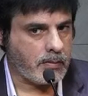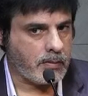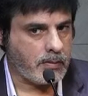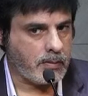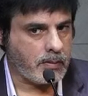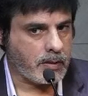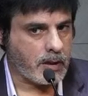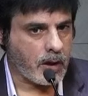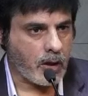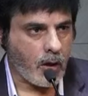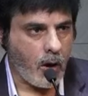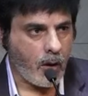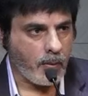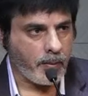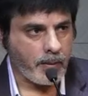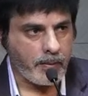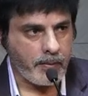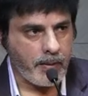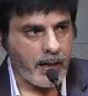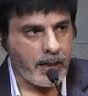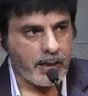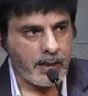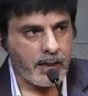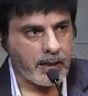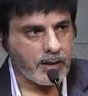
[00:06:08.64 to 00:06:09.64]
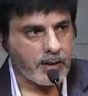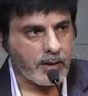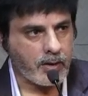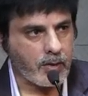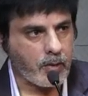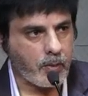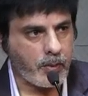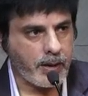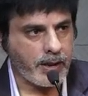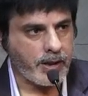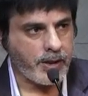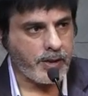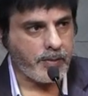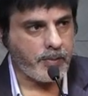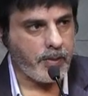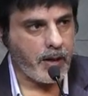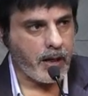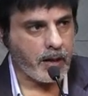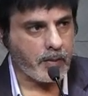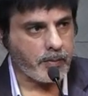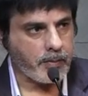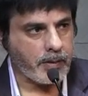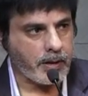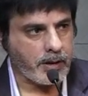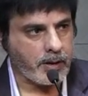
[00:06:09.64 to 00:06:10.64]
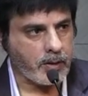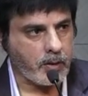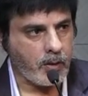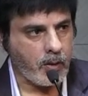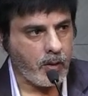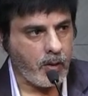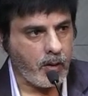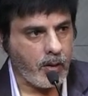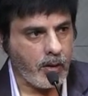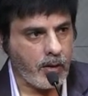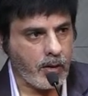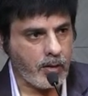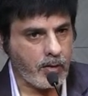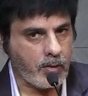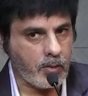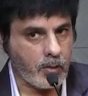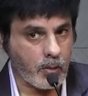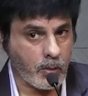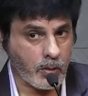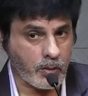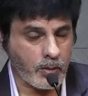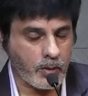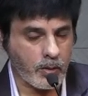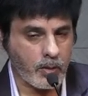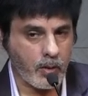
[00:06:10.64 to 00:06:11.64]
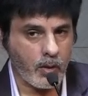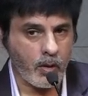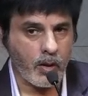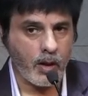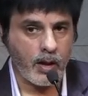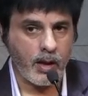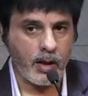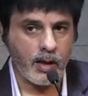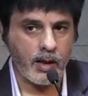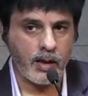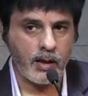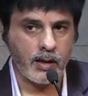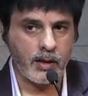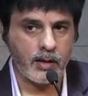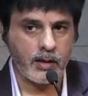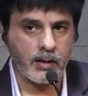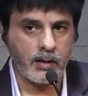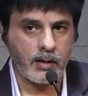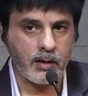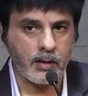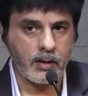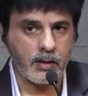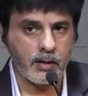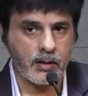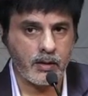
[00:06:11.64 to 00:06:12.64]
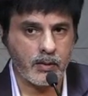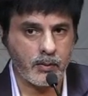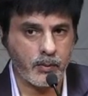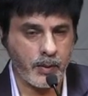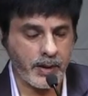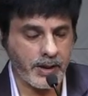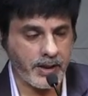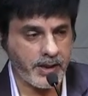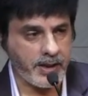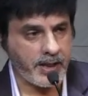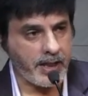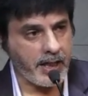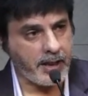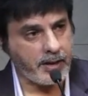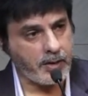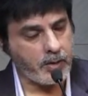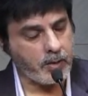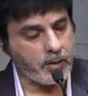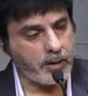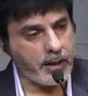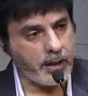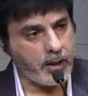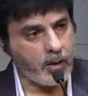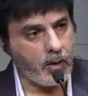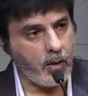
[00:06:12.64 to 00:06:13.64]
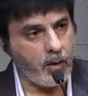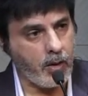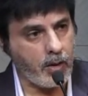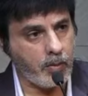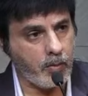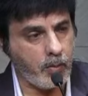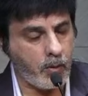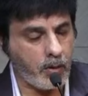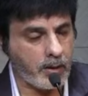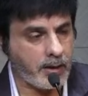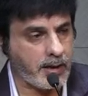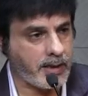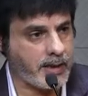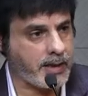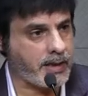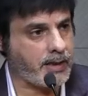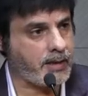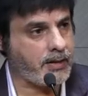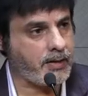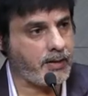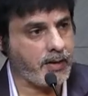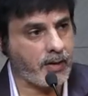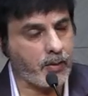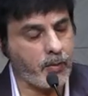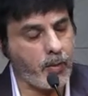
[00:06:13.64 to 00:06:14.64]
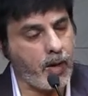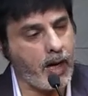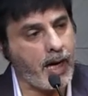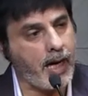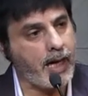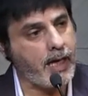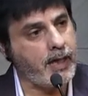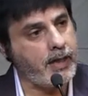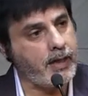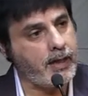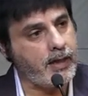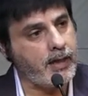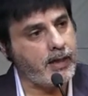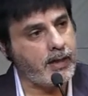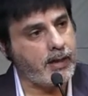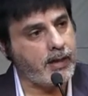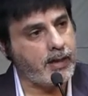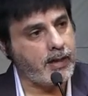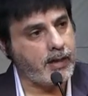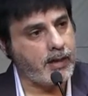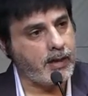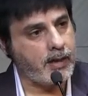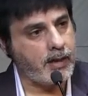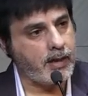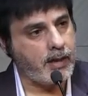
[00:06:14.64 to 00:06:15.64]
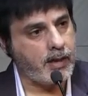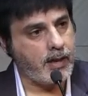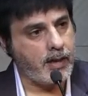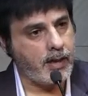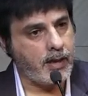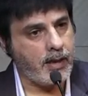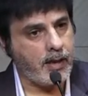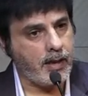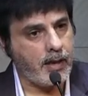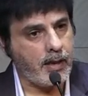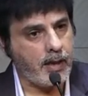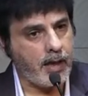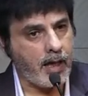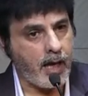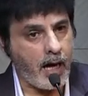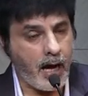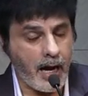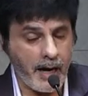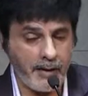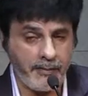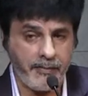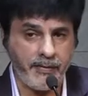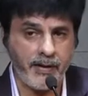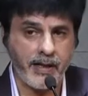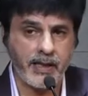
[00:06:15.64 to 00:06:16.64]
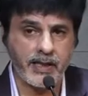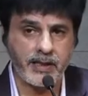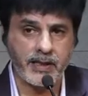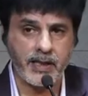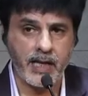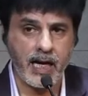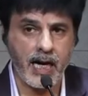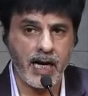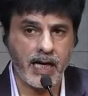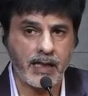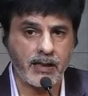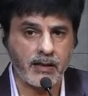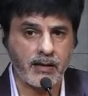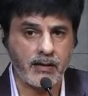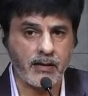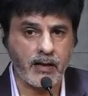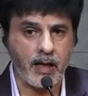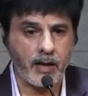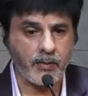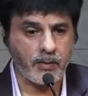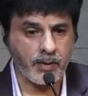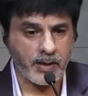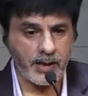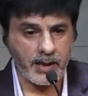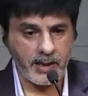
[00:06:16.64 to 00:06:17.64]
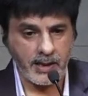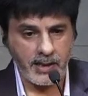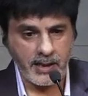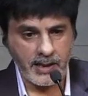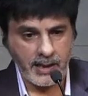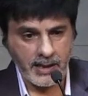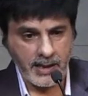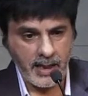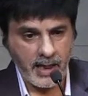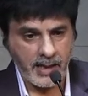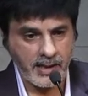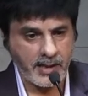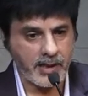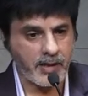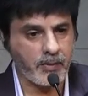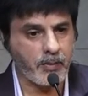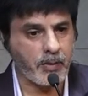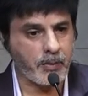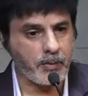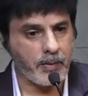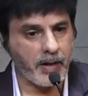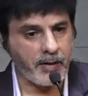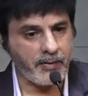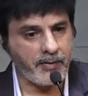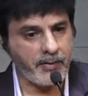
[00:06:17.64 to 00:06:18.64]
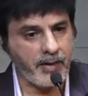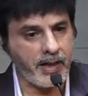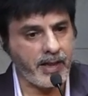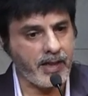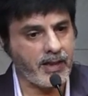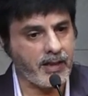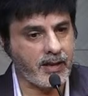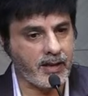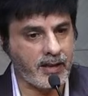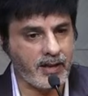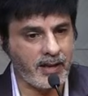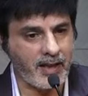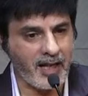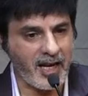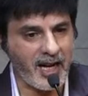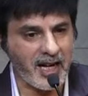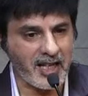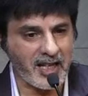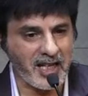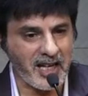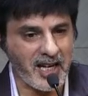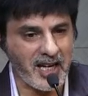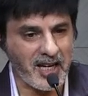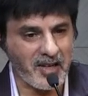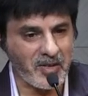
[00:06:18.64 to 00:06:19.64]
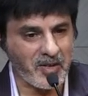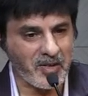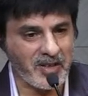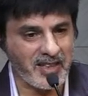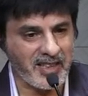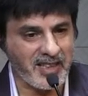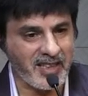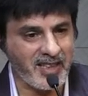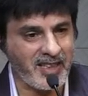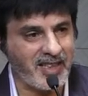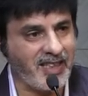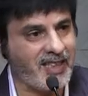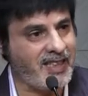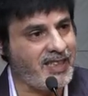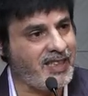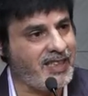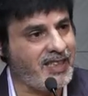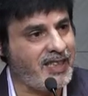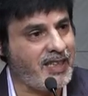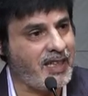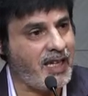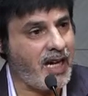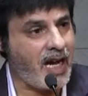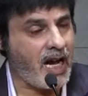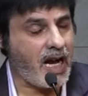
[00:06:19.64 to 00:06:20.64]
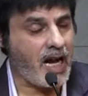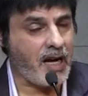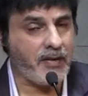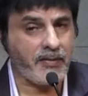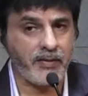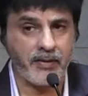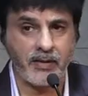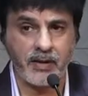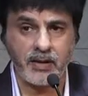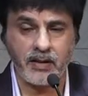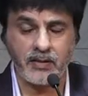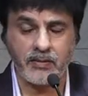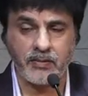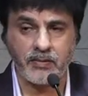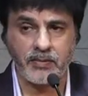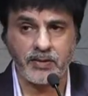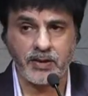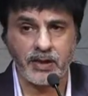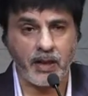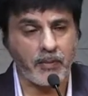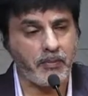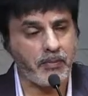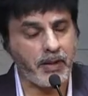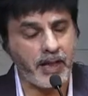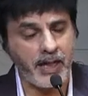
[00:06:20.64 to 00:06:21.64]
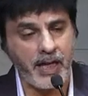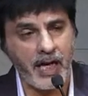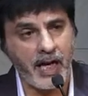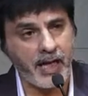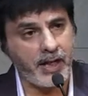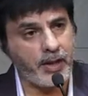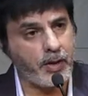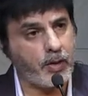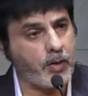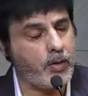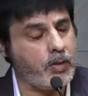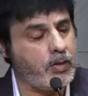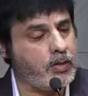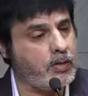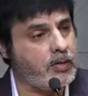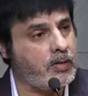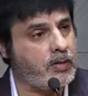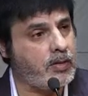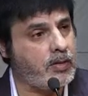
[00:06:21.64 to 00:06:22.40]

the common man doesn't know which department to call, who to call, which state do they call, what is it required. I face that. I was just discussing with my friend Anka out here. I have somebody I know